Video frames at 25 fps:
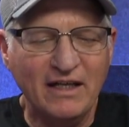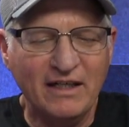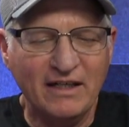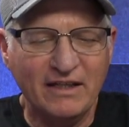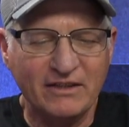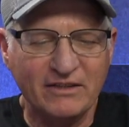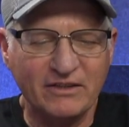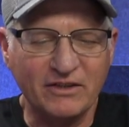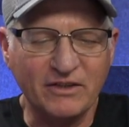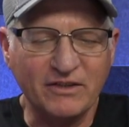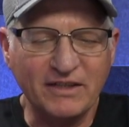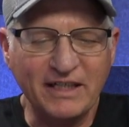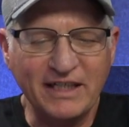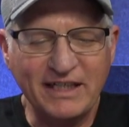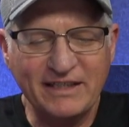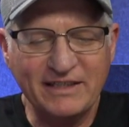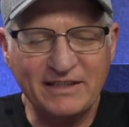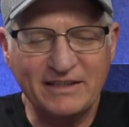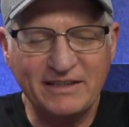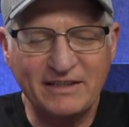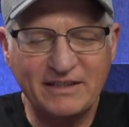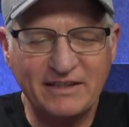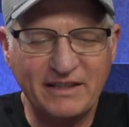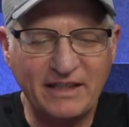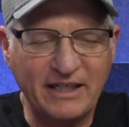So let us
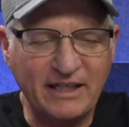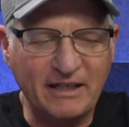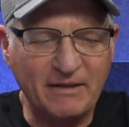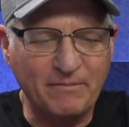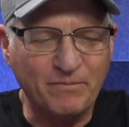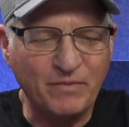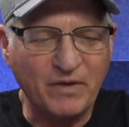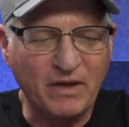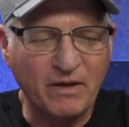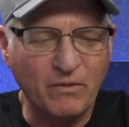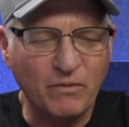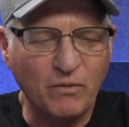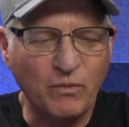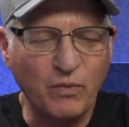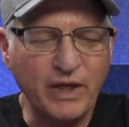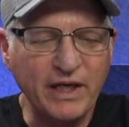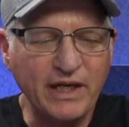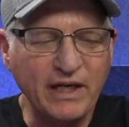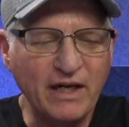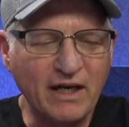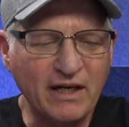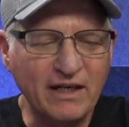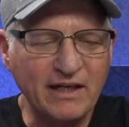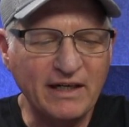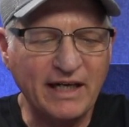see. We
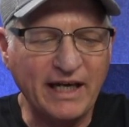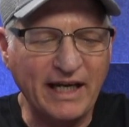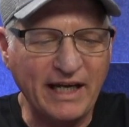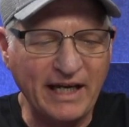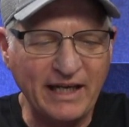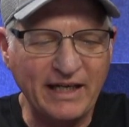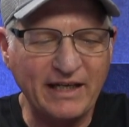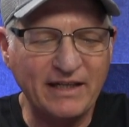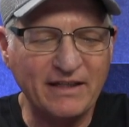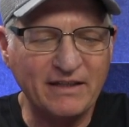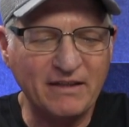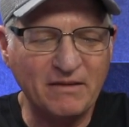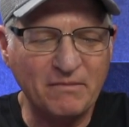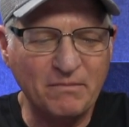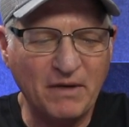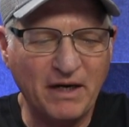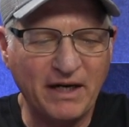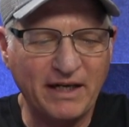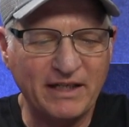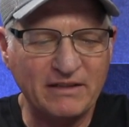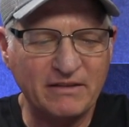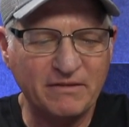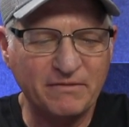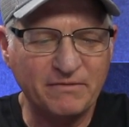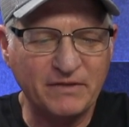are in the
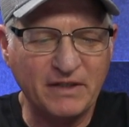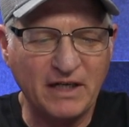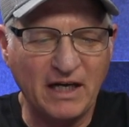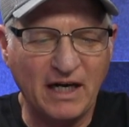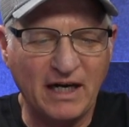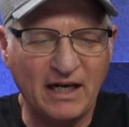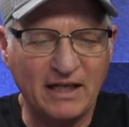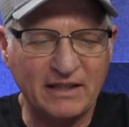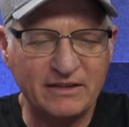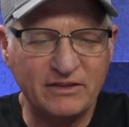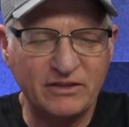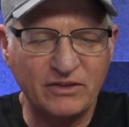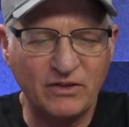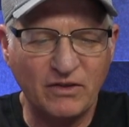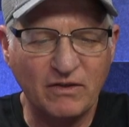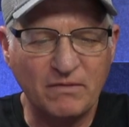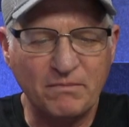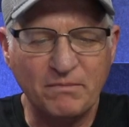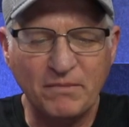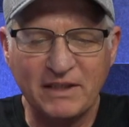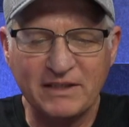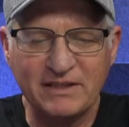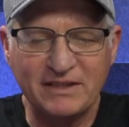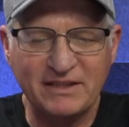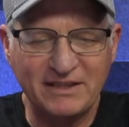mind of God, so it
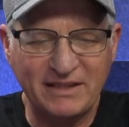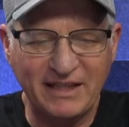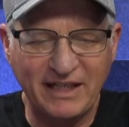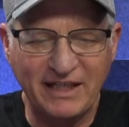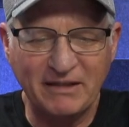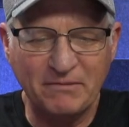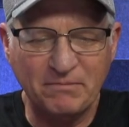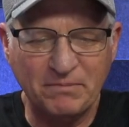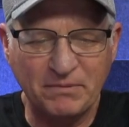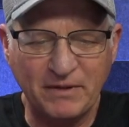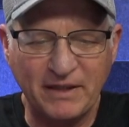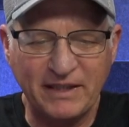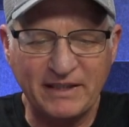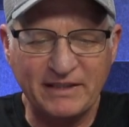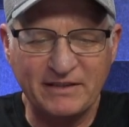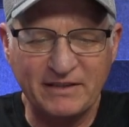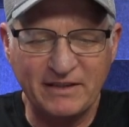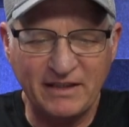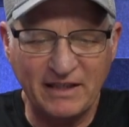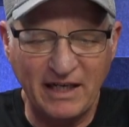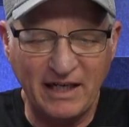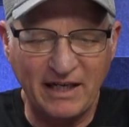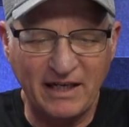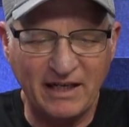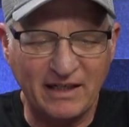must take place
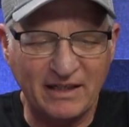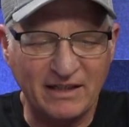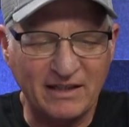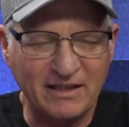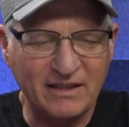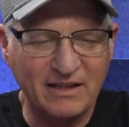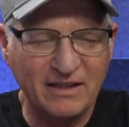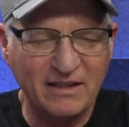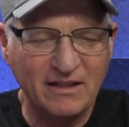there.